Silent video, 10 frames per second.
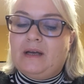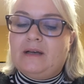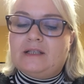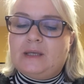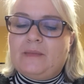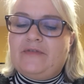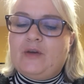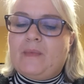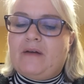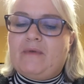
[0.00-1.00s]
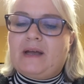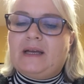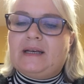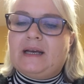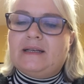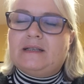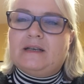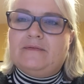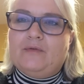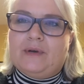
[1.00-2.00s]
Some of you might recognise
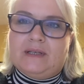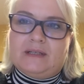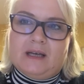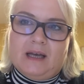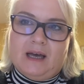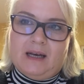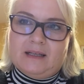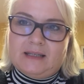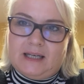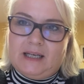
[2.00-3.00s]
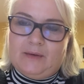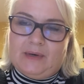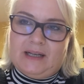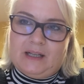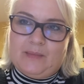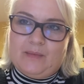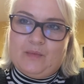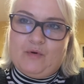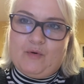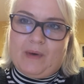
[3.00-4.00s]
her voice and I'll tell you a little bit
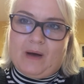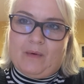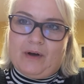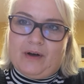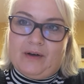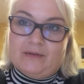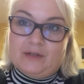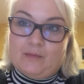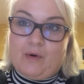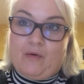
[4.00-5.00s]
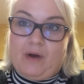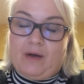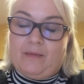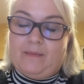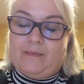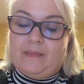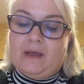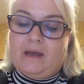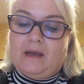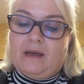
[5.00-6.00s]
more about her tomorrow.
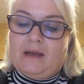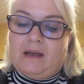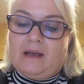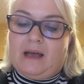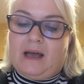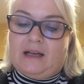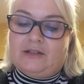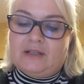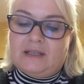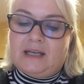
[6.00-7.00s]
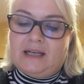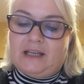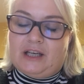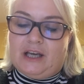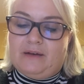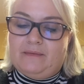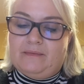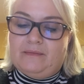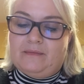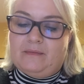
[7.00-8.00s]
I'd just like you,
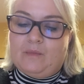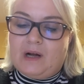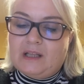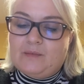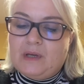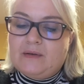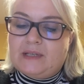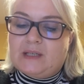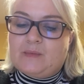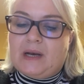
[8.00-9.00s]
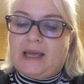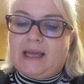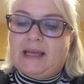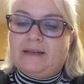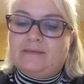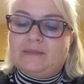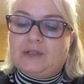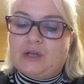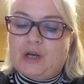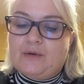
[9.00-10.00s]
while the music's playing,
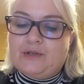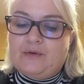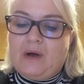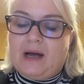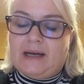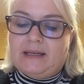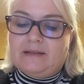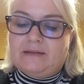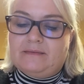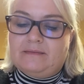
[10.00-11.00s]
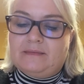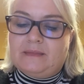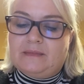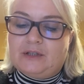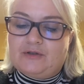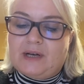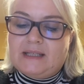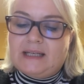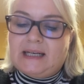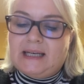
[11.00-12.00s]
to close your eyes, to try
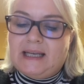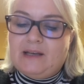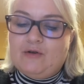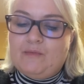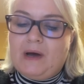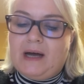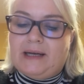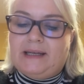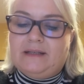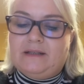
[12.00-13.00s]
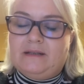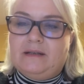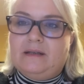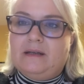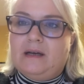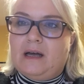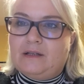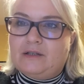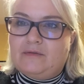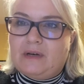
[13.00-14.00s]
to clear your mind
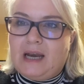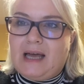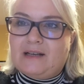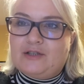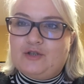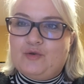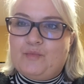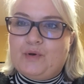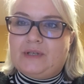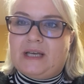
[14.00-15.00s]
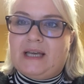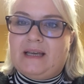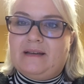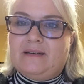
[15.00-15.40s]
and to relax your body